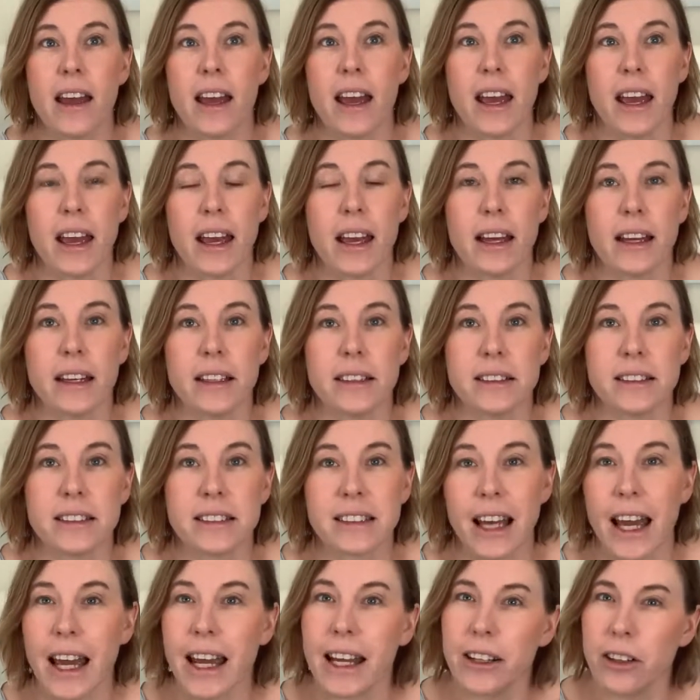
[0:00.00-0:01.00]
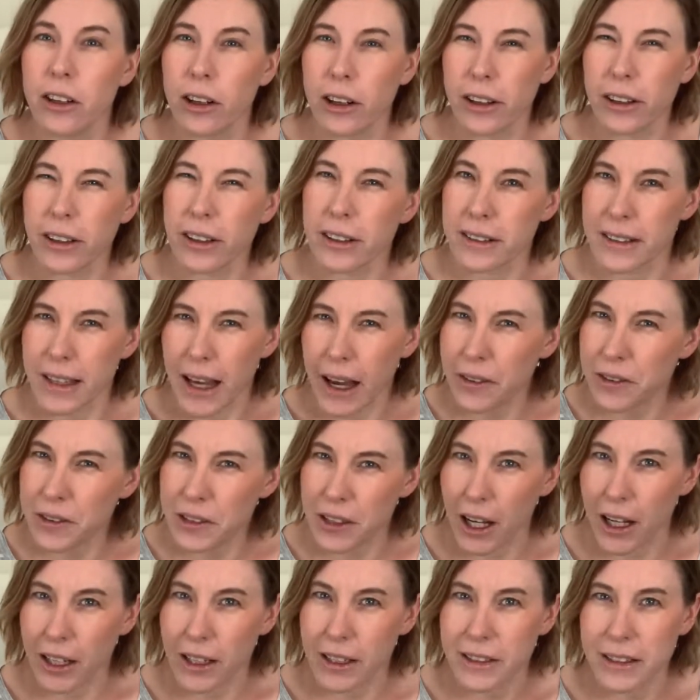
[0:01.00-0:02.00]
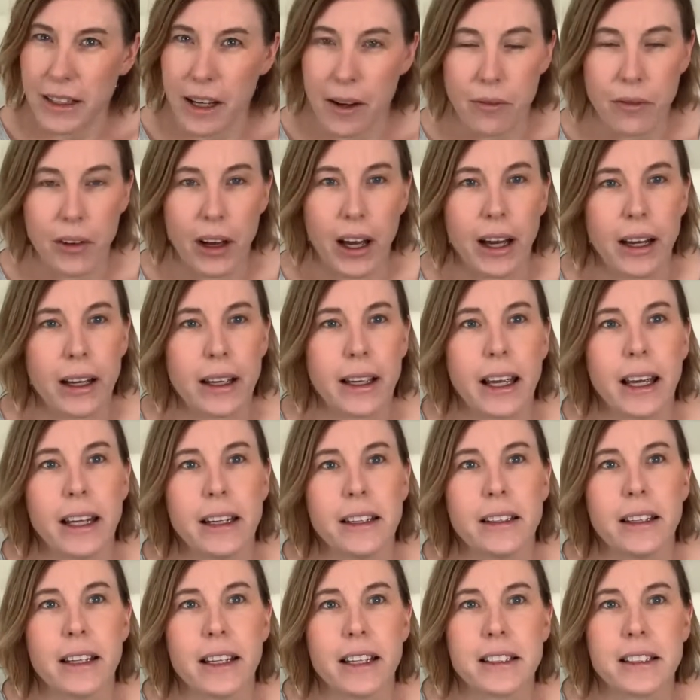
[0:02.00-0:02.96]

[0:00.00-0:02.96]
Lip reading: and stayed on the south side of Denver and